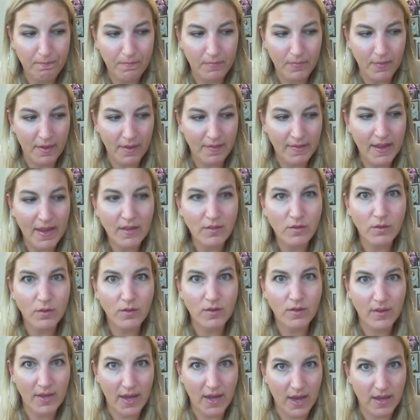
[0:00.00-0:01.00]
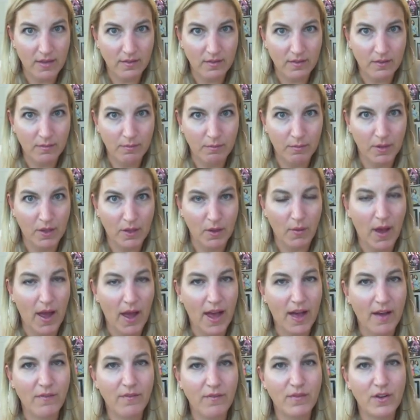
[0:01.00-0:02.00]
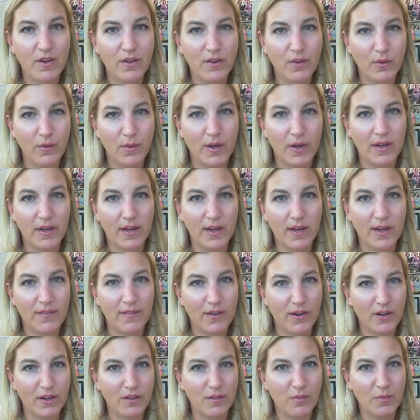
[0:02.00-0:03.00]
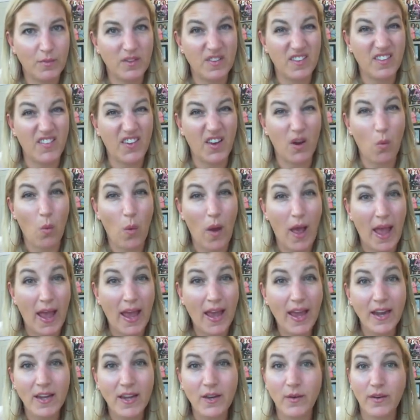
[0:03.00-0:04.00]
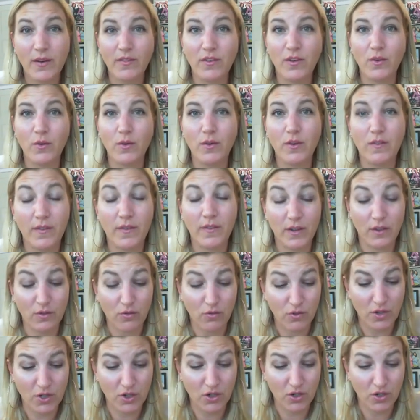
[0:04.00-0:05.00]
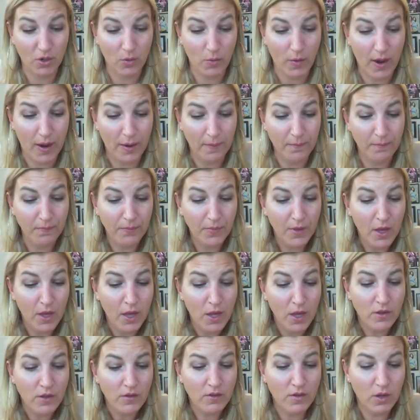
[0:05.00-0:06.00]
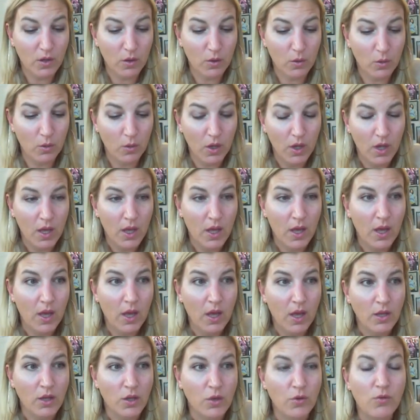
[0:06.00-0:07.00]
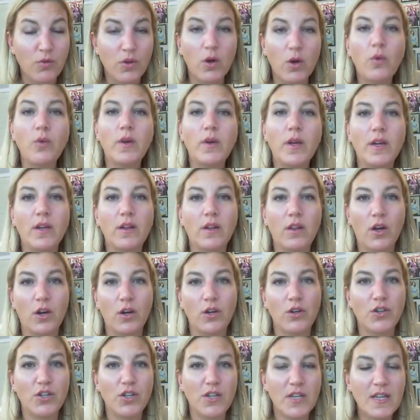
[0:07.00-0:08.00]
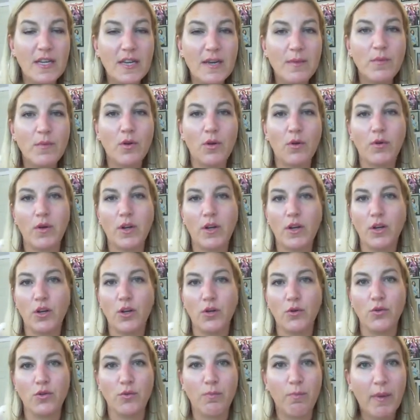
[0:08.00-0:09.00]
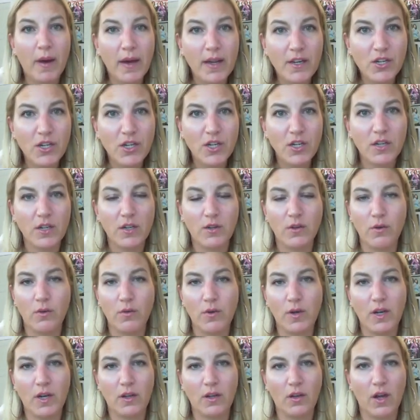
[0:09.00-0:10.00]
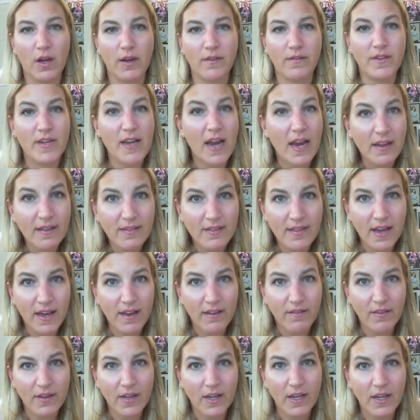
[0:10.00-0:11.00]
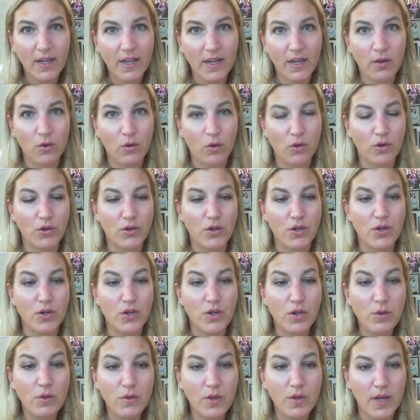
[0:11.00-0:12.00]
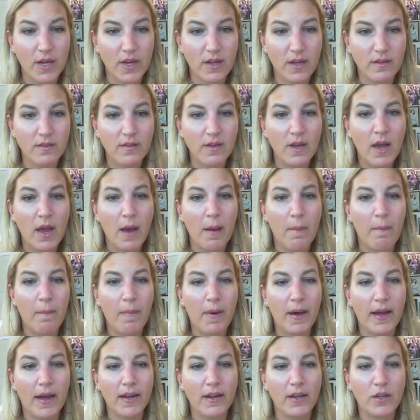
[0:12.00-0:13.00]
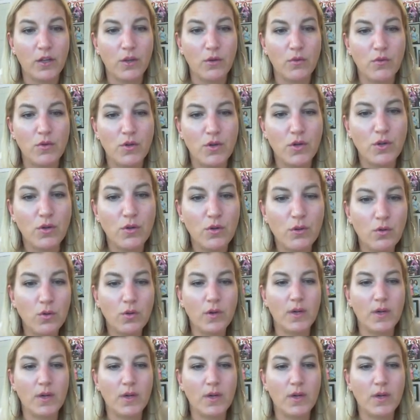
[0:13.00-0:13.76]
And the answer is yes, but you have to do it in a very specific way, and you have to do it in a very strategic way. So You don't need a large team. You don't need a huge budget. You don't need a lot of tech savvy in order to do this, but you do